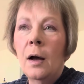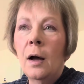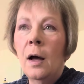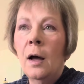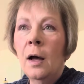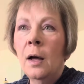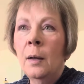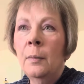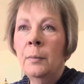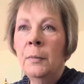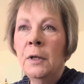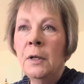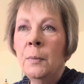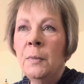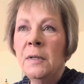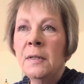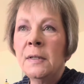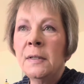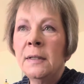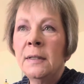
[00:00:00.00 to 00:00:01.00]
I'm going to
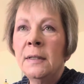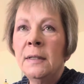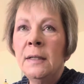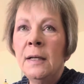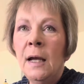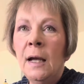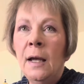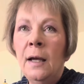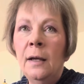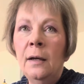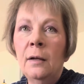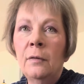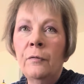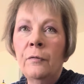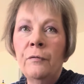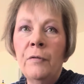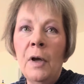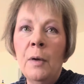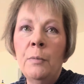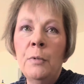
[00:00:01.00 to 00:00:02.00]
be 68 in
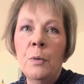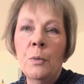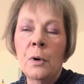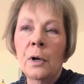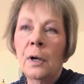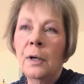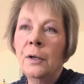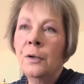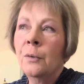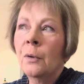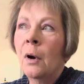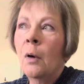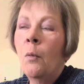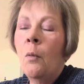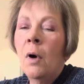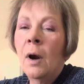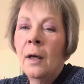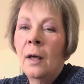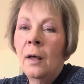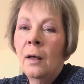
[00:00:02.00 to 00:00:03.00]
February. Do I
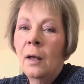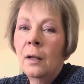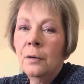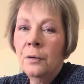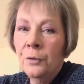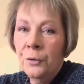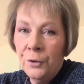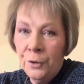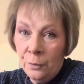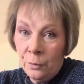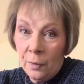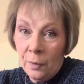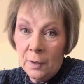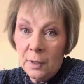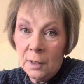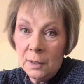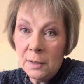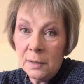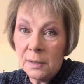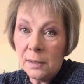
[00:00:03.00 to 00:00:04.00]
want to do
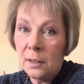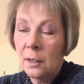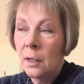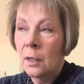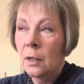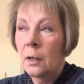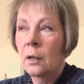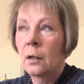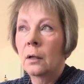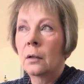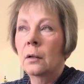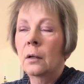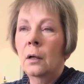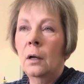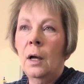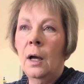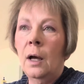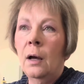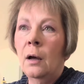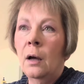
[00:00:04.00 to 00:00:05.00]
this?
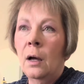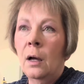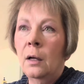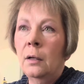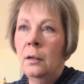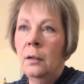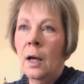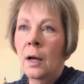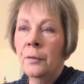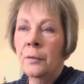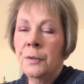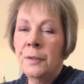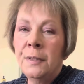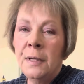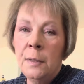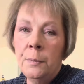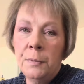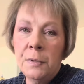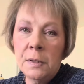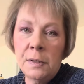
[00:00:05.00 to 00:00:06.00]
How
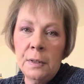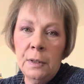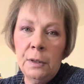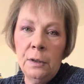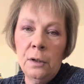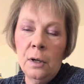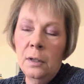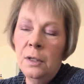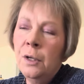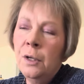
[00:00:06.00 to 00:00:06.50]
deep does it go?